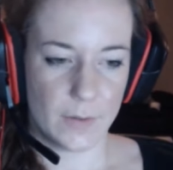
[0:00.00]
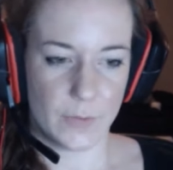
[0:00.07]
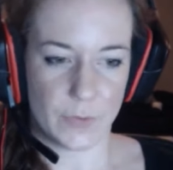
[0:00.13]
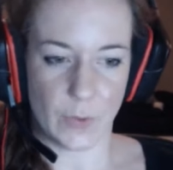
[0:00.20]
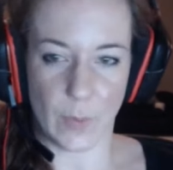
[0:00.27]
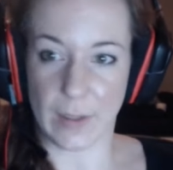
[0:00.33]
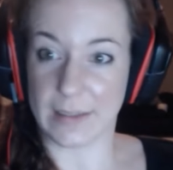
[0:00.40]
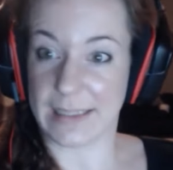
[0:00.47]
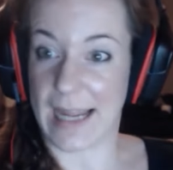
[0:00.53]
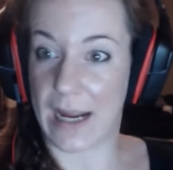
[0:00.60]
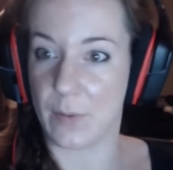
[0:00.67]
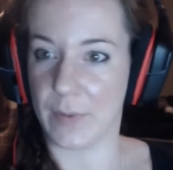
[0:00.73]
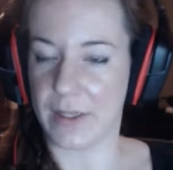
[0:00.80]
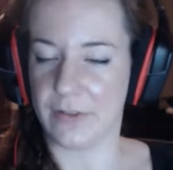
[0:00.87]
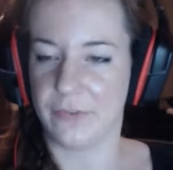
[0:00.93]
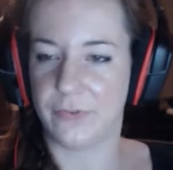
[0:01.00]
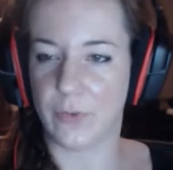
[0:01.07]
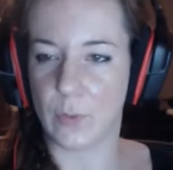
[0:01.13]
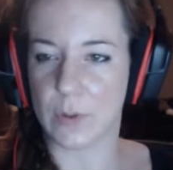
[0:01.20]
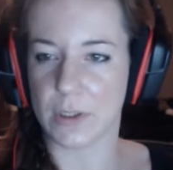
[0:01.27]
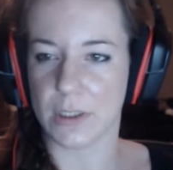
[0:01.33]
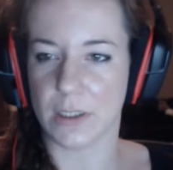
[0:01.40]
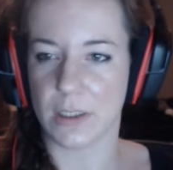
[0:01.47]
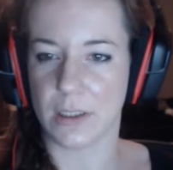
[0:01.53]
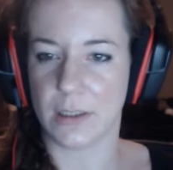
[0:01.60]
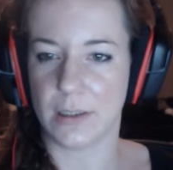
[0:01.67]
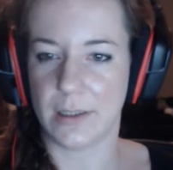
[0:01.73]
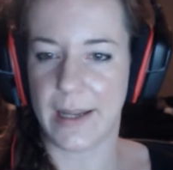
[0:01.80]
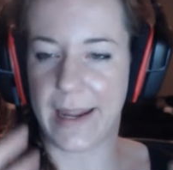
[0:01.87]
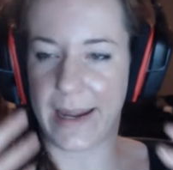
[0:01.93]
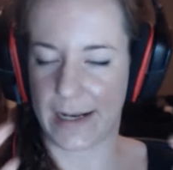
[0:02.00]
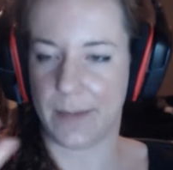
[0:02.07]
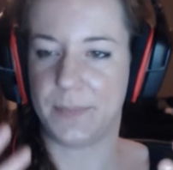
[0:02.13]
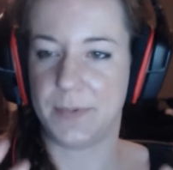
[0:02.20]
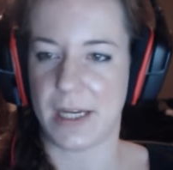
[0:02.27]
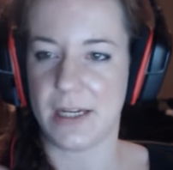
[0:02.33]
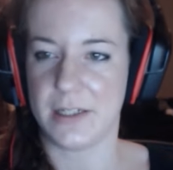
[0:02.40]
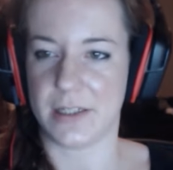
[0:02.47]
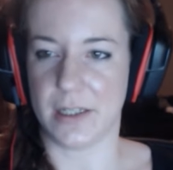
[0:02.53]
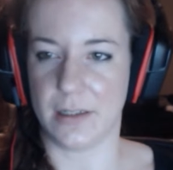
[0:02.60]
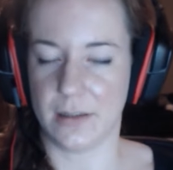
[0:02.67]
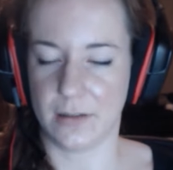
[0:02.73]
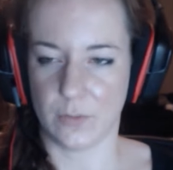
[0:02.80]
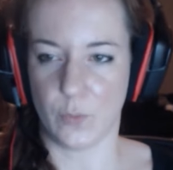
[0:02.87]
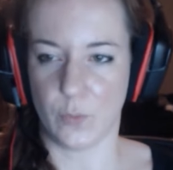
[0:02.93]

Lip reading: So allowing for adaptation